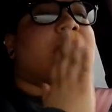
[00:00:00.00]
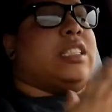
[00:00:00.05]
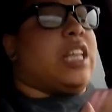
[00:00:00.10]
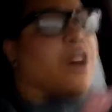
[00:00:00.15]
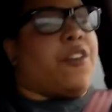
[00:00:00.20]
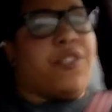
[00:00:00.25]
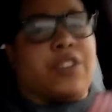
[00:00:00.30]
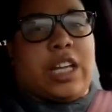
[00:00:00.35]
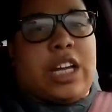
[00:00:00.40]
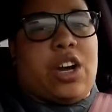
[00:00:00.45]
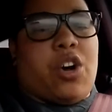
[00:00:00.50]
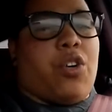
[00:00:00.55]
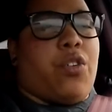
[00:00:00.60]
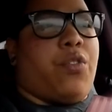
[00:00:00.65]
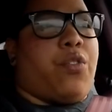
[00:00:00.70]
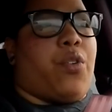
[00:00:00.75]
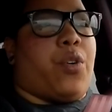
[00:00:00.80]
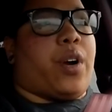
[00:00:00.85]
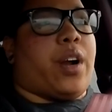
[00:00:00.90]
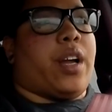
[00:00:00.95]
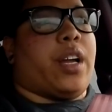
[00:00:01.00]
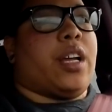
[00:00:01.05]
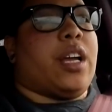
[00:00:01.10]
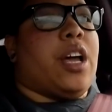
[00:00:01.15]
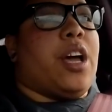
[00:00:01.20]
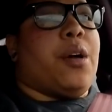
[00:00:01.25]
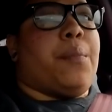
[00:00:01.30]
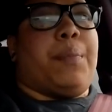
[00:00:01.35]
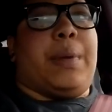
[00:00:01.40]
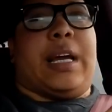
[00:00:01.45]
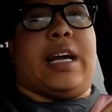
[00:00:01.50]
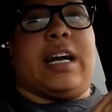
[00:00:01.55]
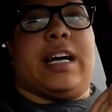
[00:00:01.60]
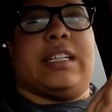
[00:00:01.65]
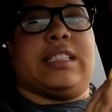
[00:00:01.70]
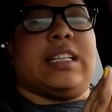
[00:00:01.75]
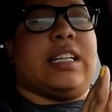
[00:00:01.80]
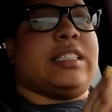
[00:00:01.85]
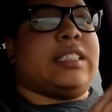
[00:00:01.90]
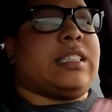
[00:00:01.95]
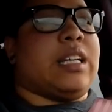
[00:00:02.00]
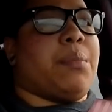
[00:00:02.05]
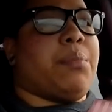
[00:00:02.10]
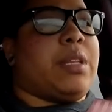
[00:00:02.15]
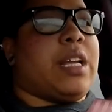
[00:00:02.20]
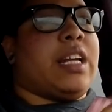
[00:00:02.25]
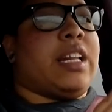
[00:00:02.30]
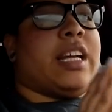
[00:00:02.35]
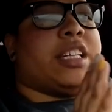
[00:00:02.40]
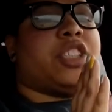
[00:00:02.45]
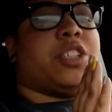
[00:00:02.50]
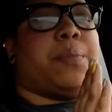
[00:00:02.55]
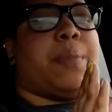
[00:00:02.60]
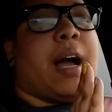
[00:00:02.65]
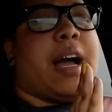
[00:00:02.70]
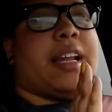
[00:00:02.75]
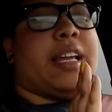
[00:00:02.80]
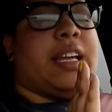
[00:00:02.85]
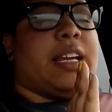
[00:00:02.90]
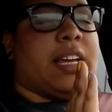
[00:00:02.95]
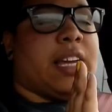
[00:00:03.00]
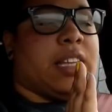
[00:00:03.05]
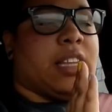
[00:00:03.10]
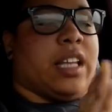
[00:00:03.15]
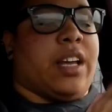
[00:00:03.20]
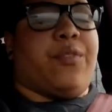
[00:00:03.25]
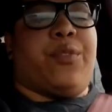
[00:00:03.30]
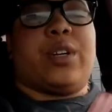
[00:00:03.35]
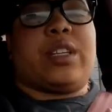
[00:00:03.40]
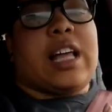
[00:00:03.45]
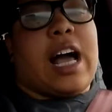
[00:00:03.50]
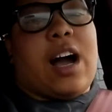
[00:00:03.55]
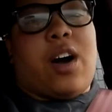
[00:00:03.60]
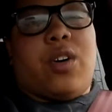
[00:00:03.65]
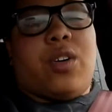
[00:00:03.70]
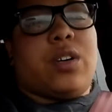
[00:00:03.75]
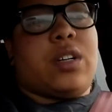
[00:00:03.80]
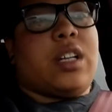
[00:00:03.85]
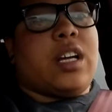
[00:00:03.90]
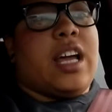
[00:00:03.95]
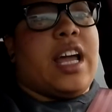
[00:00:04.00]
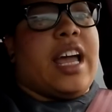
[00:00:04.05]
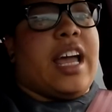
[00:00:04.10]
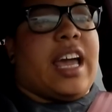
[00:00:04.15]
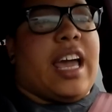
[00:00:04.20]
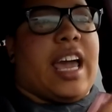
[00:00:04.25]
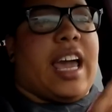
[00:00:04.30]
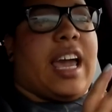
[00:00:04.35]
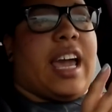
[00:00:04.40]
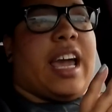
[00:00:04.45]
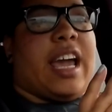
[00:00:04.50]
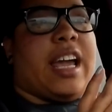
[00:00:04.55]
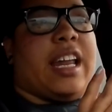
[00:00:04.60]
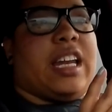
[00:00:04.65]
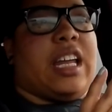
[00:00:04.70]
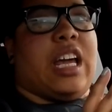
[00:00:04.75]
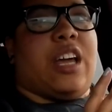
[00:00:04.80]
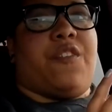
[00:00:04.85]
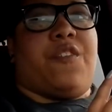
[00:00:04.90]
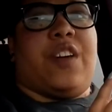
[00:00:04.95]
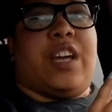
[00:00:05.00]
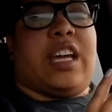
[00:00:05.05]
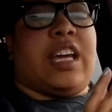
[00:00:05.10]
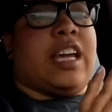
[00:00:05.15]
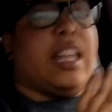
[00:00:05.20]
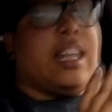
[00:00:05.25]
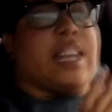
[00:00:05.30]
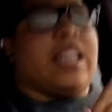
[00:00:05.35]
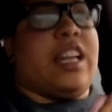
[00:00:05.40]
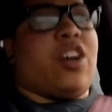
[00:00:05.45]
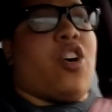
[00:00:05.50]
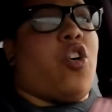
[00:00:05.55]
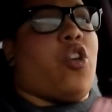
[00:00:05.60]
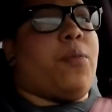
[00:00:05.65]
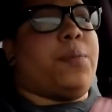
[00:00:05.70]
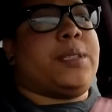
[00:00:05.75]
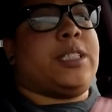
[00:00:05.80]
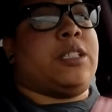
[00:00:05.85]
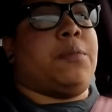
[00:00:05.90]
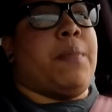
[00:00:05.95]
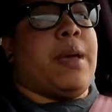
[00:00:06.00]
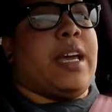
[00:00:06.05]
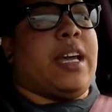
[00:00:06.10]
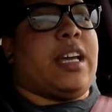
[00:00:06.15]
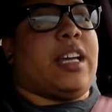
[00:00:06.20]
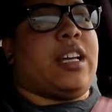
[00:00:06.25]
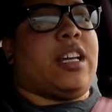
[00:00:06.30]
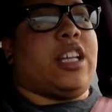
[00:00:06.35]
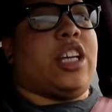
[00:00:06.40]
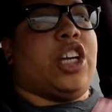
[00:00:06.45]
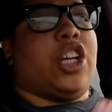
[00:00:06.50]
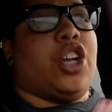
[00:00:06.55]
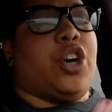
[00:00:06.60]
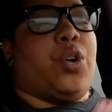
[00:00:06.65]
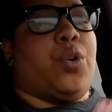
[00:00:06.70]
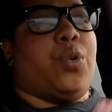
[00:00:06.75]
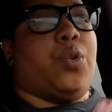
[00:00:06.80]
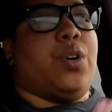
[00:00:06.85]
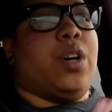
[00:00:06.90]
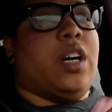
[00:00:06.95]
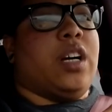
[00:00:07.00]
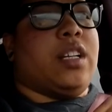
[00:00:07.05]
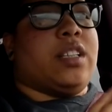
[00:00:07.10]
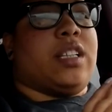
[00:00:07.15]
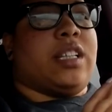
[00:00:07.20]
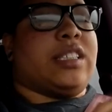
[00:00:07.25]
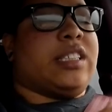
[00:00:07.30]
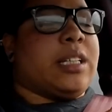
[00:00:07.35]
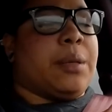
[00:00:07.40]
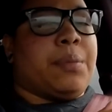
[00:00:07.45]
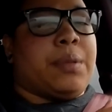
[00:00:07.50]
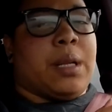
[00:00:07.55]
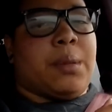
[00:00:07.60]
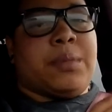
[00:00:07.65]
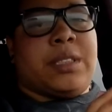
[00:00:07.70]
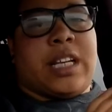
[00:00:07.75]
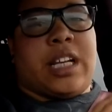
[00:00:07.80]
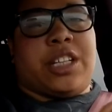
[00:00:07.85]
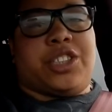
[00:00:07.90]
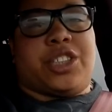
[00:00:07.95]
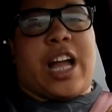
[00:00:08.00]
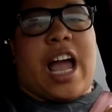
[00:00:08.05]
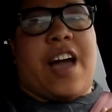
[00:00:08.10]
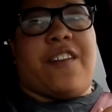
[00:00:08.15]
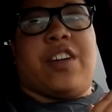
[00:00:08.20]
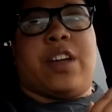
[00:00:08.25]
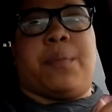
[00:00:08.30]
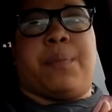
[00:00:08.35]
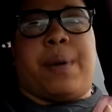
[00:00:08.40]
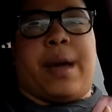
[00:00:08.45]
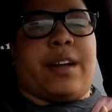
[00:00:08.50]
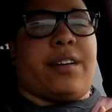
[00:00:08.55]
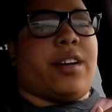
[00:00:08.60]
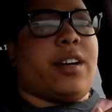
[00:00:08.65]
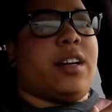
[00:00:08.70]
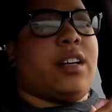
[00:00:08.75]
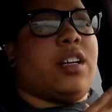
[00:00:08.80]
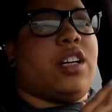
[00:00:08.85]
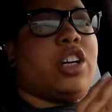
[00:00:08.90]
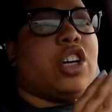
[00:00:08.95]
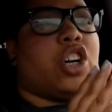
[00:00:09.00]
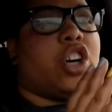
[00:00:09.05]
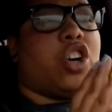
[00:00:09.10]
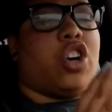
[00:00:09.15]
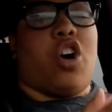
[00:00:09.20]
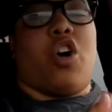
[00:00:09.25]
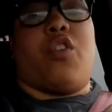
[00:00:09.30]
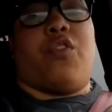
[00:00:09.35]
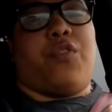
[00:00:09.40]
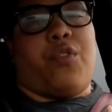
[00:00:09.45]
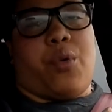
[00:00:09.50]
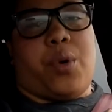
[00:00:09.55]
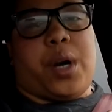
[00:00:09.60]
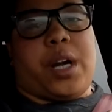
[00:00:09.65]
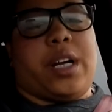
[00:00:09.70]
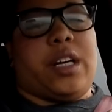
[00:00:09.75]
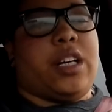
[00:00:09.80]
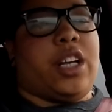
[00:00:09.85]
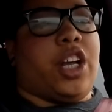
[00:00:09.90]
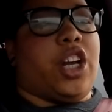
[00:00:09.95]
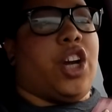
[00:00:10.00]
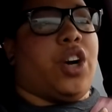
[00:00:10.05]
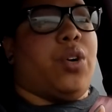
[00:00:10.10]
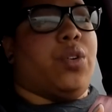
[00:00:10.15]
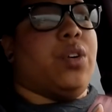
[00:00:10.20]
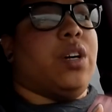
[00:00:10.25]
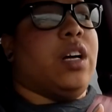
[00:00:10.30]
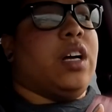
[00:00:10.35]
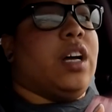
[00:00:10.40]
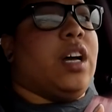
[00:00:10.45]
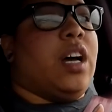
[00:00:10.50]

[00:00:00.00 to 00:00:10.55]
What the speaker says: definitely go for it, because it's something that your body can live without. And if it can, in hopes, make, you know, the symptoms that you're having better, go for it, you know.